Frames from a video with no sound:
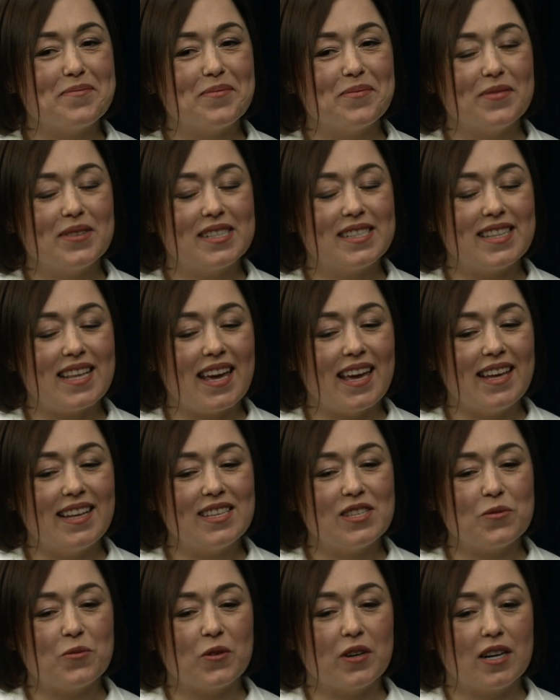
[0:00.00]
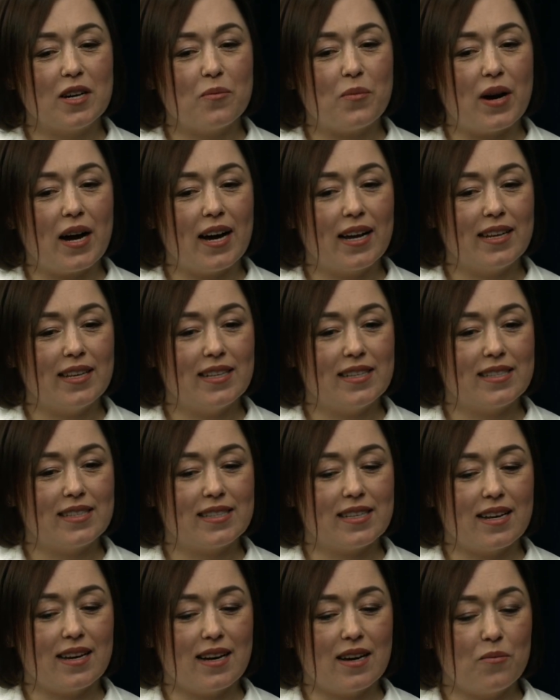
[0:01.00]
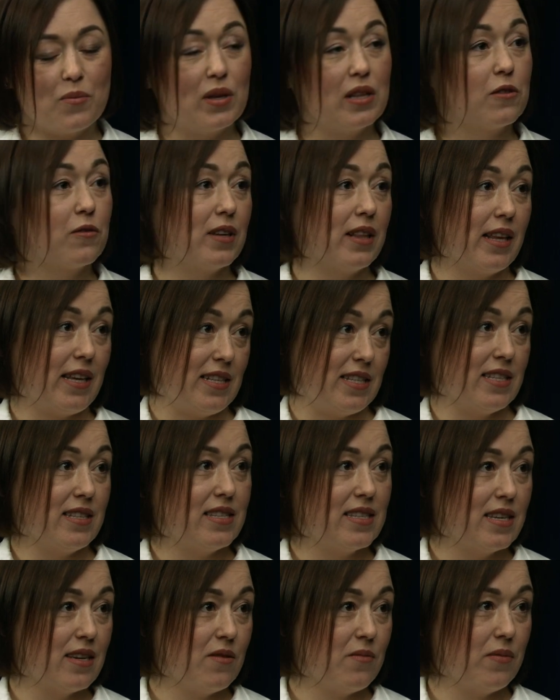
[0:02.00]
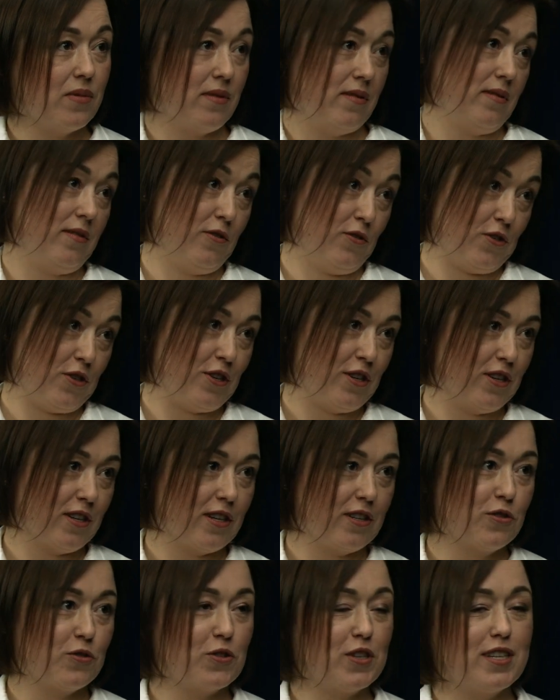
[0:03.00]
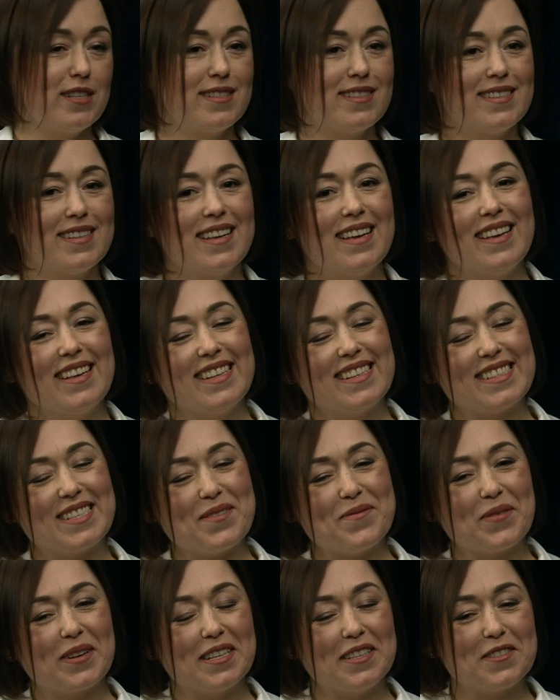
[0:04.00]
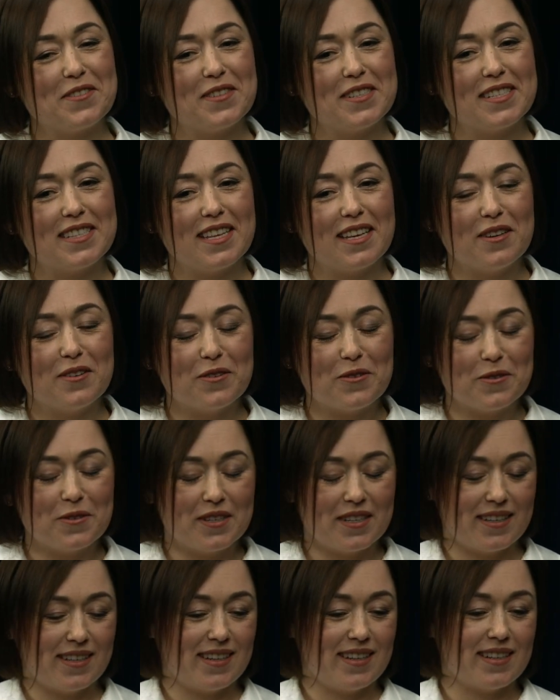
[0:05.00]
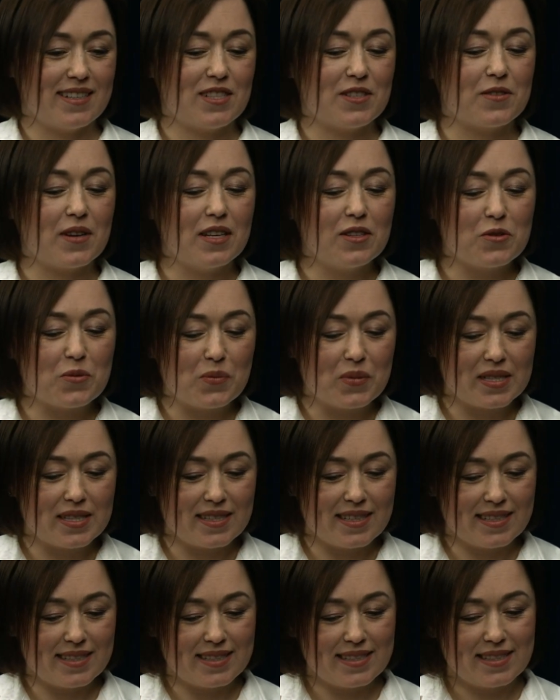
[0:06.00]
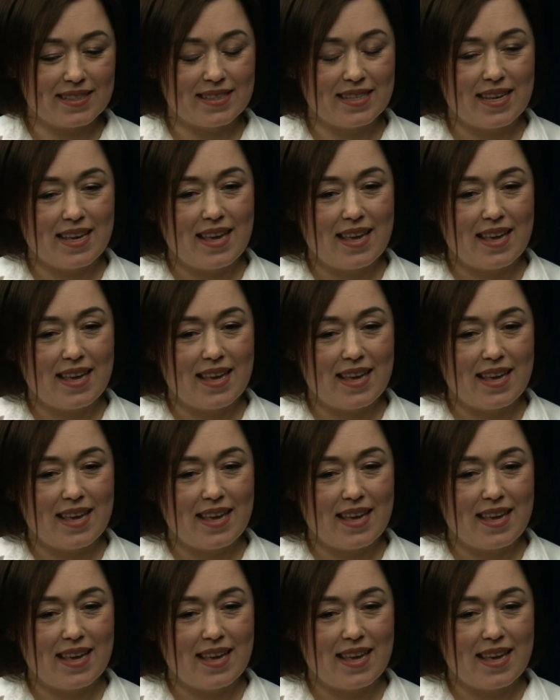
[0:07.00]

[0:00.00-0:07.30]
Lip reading: stage where parties build relationship in certain countries. Some countries, they go straight to business.